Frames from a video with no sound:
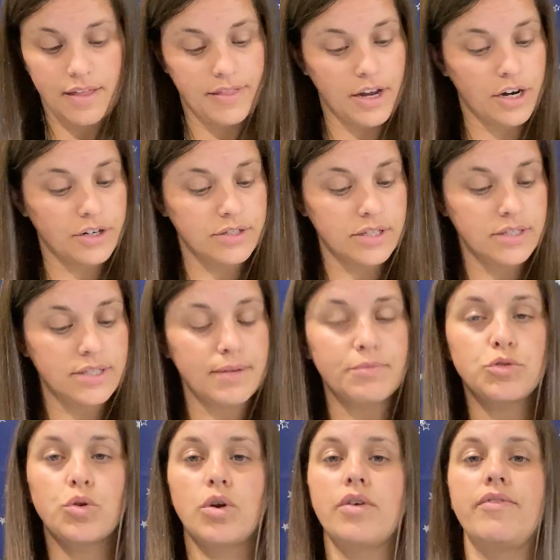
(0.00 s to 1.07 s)
there's some
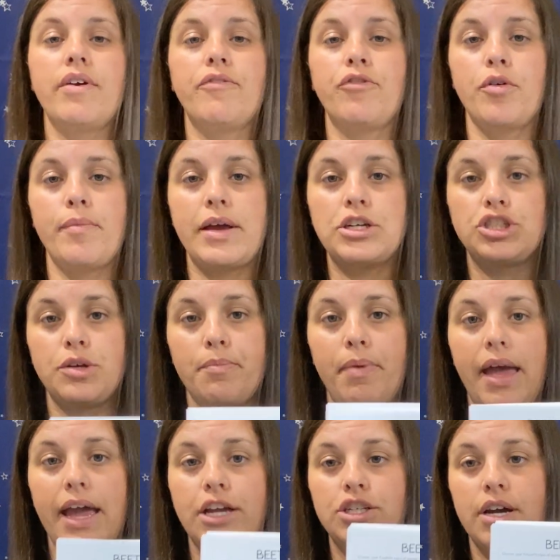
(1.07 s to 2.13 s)
sort of information
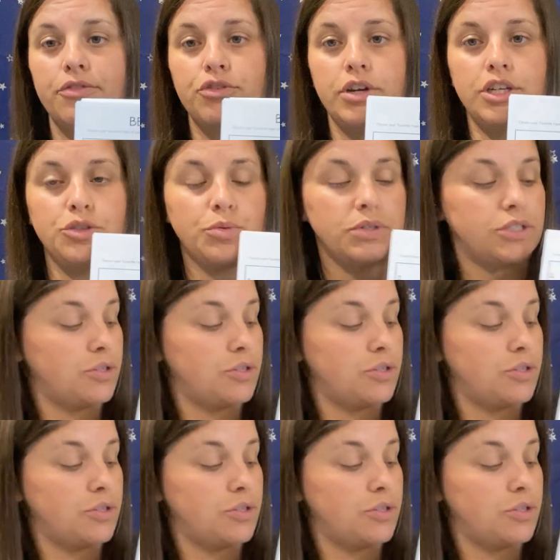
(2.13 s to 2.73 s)
page after each one.